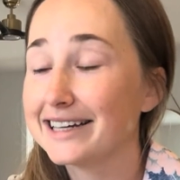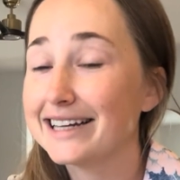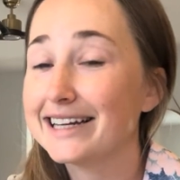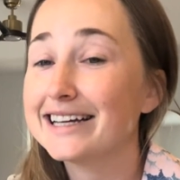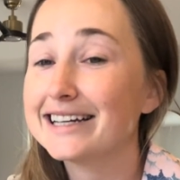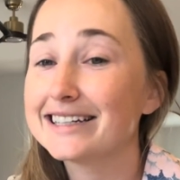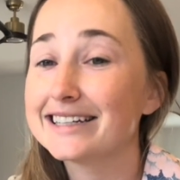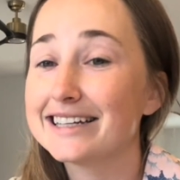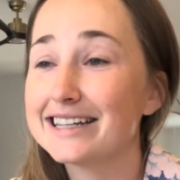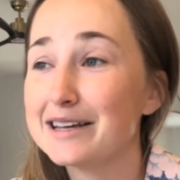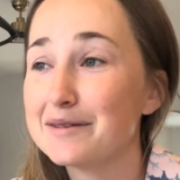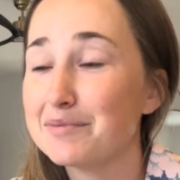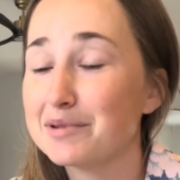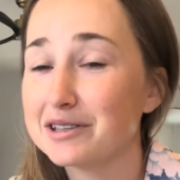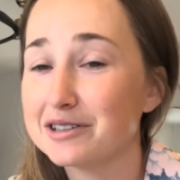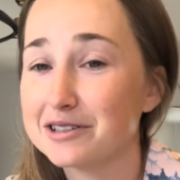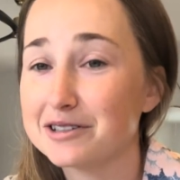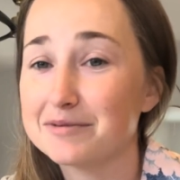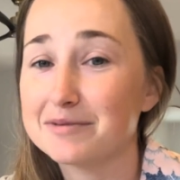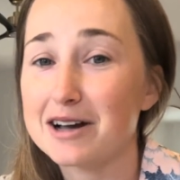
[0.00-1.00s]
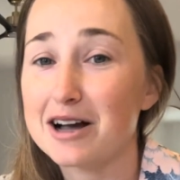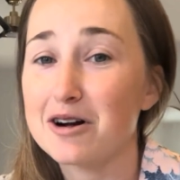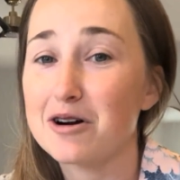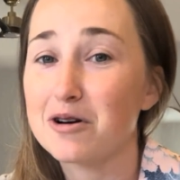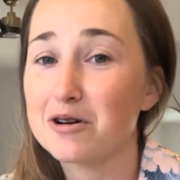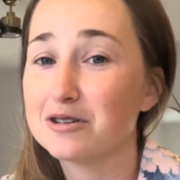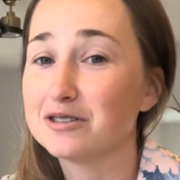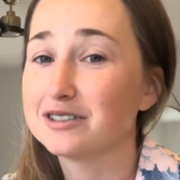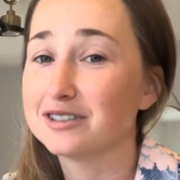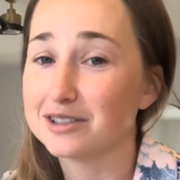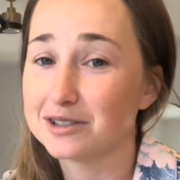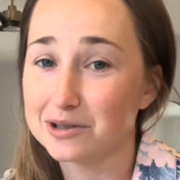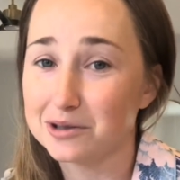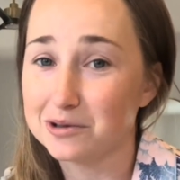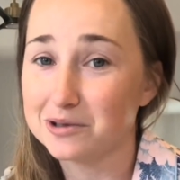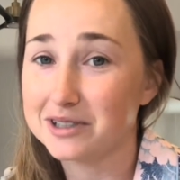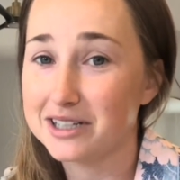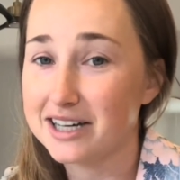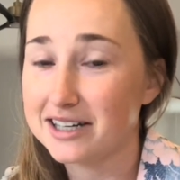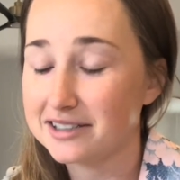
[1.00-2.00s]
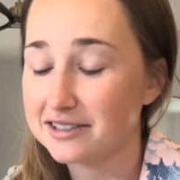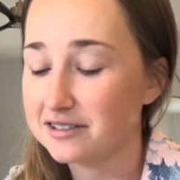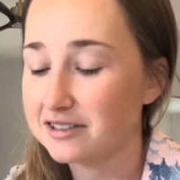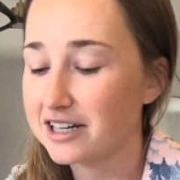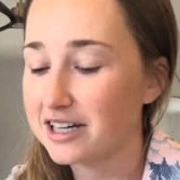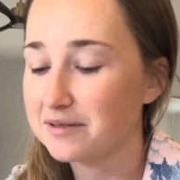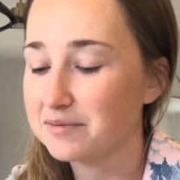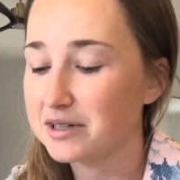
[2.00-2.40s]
dig deep into my heart and soul yesterday,